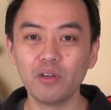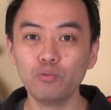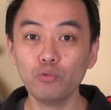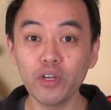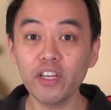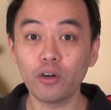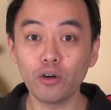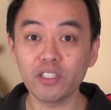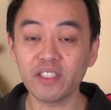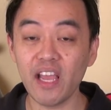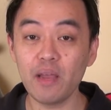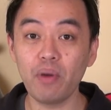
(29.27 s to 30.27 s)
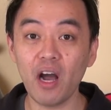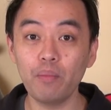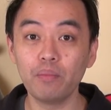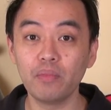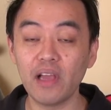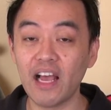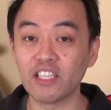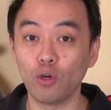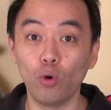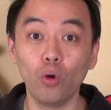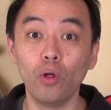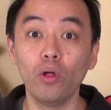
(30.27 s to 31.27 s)
really hurts K-pop as a
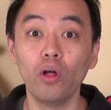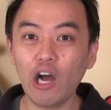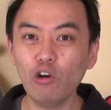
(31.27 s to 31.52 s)
whole.